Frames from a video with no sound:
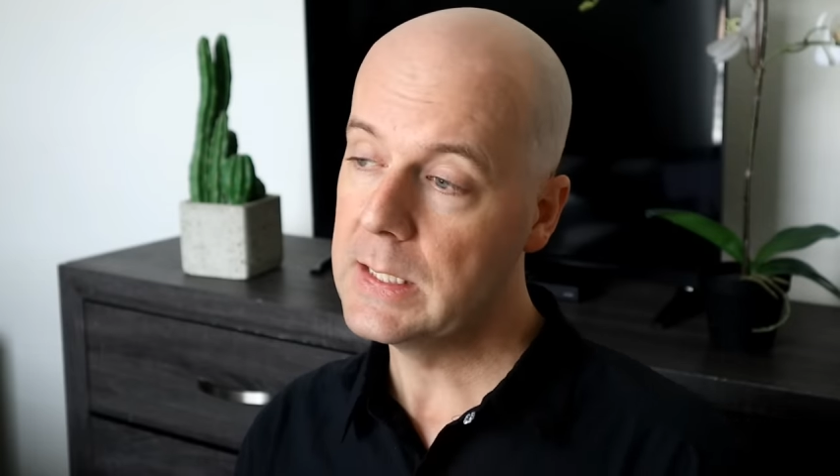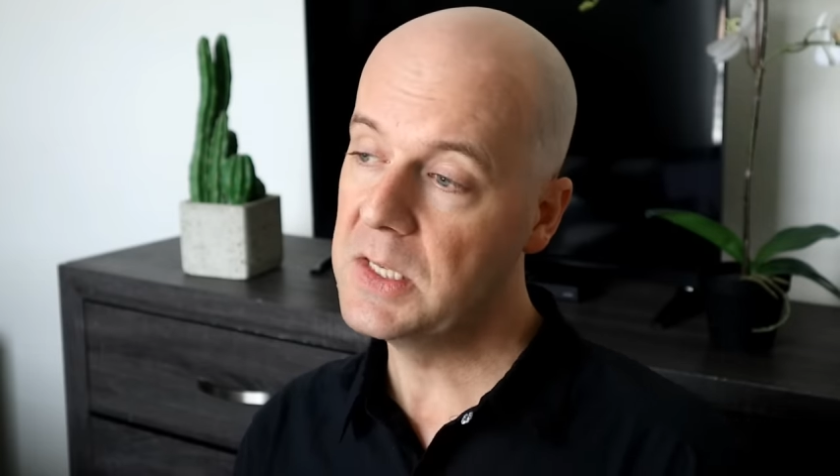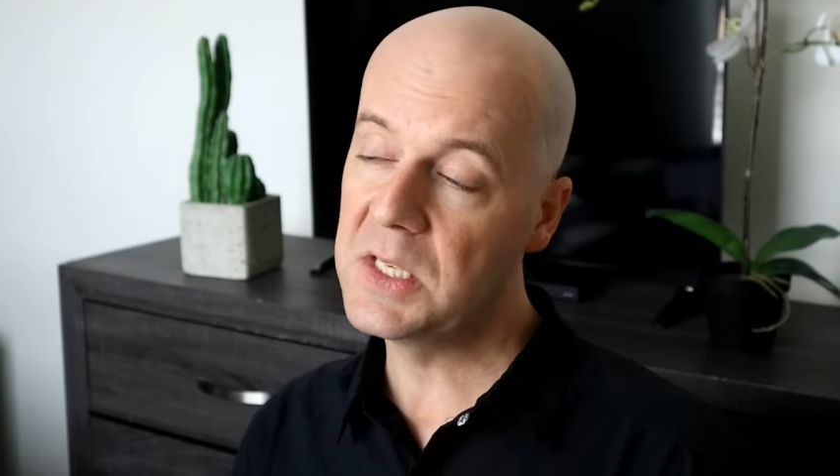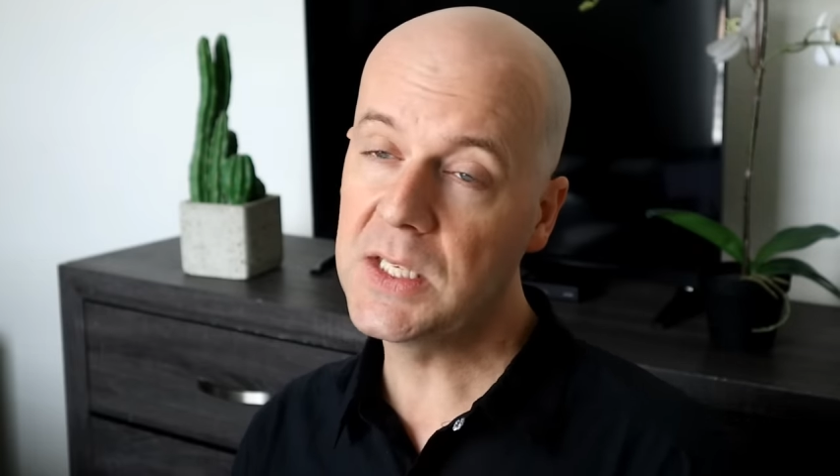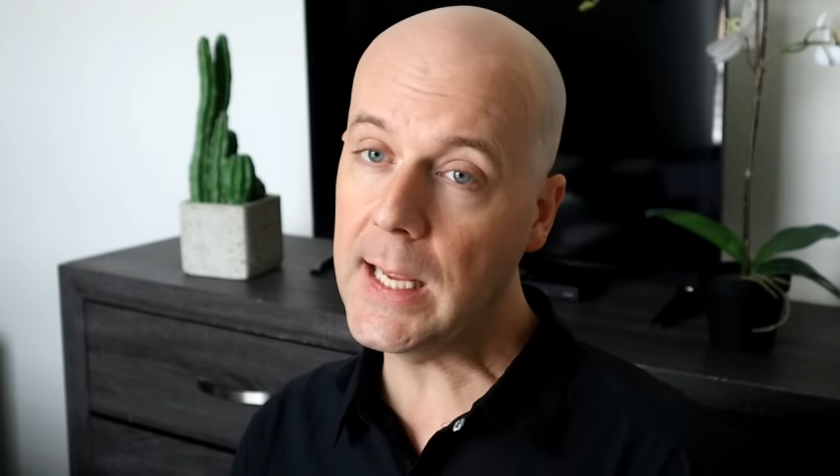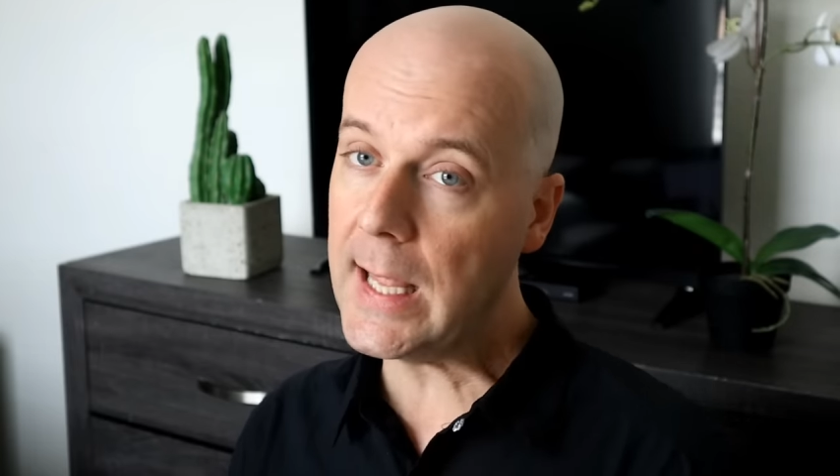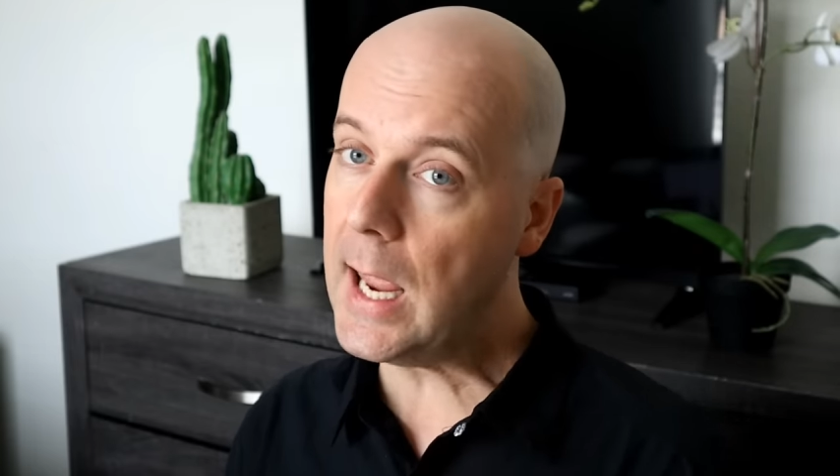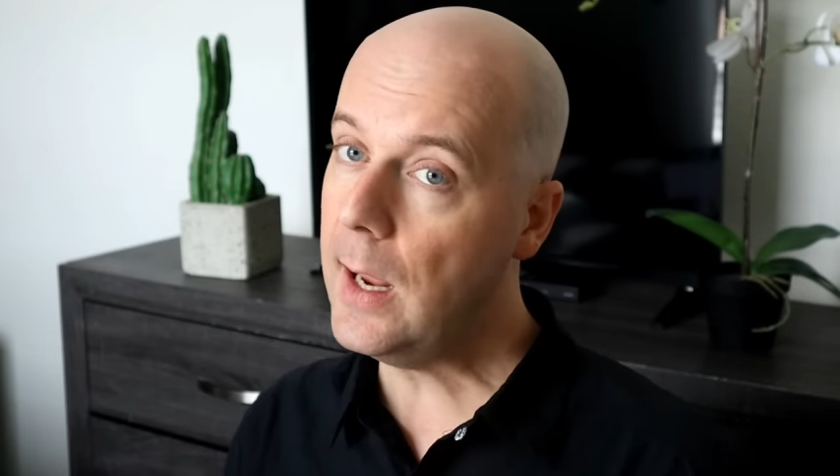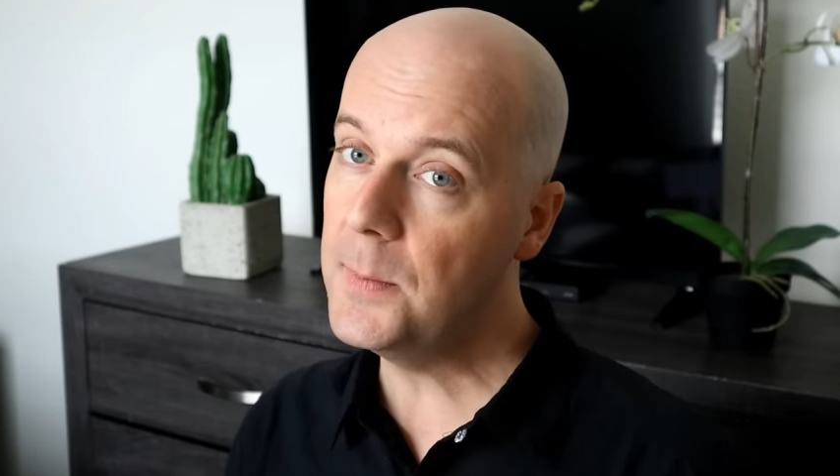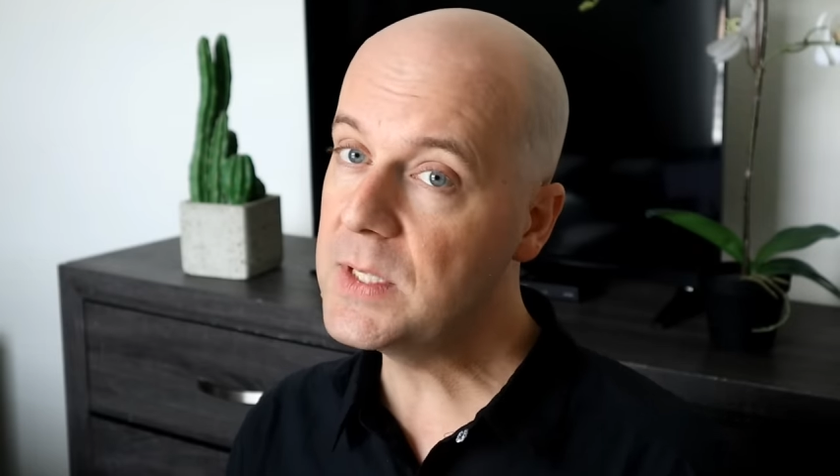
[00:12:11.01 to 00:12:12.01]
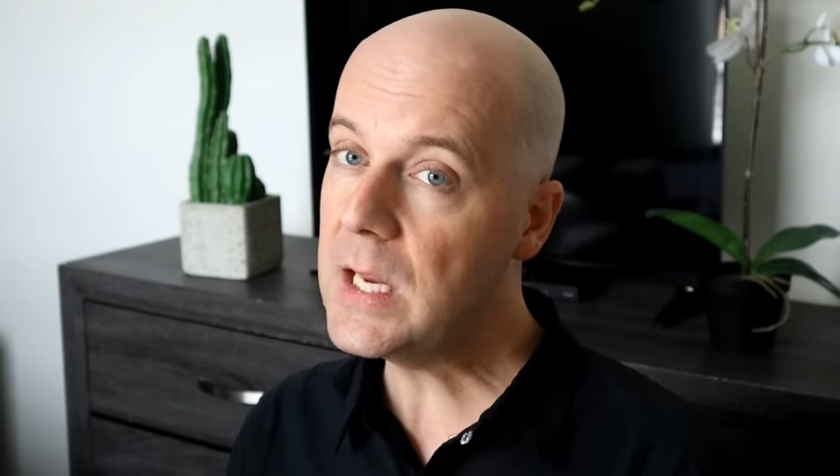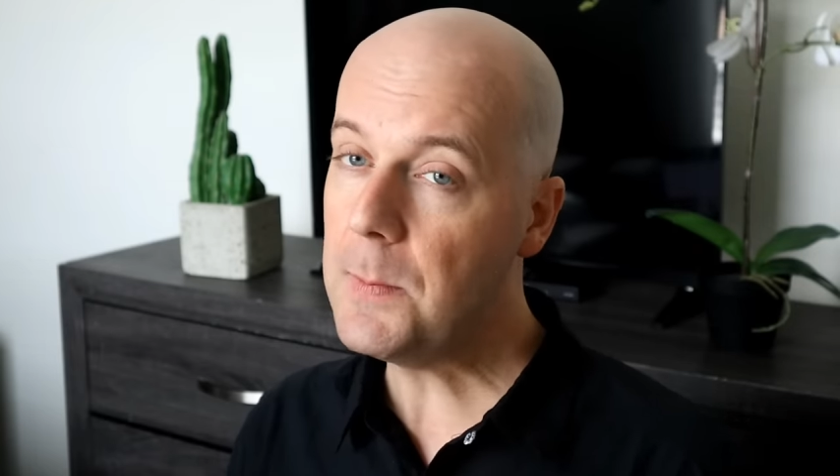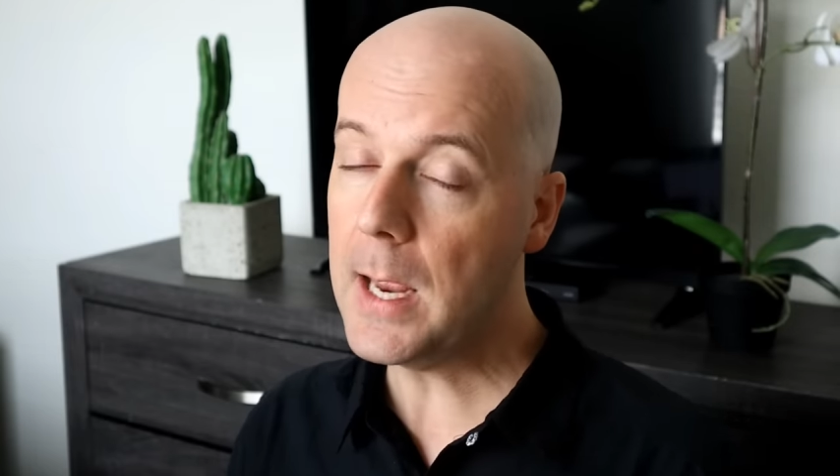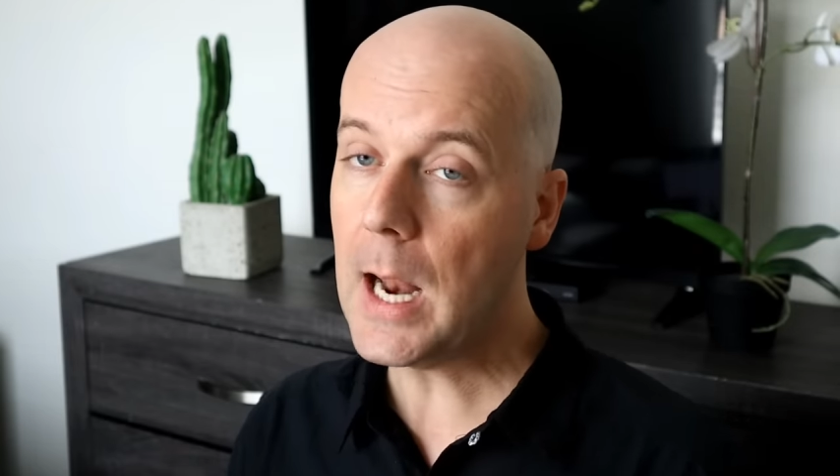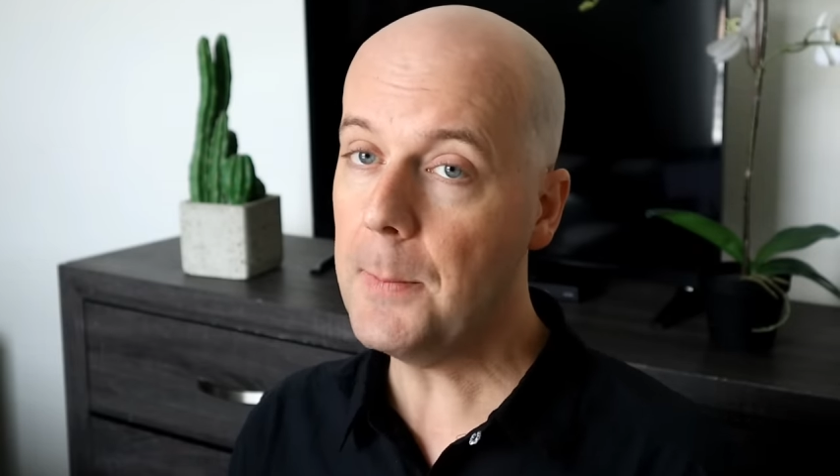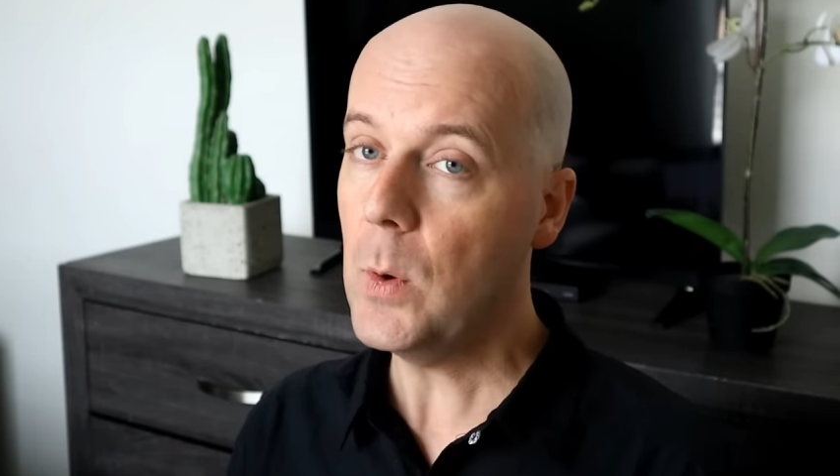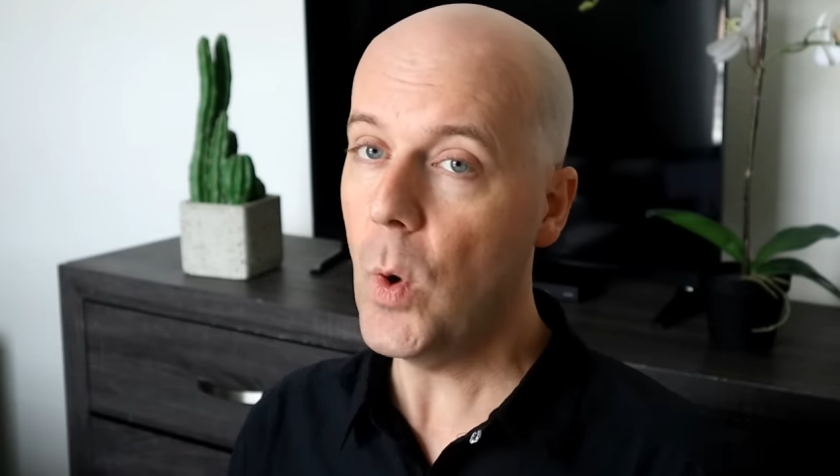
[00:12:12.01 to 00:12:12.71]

this is a sign that AMC may not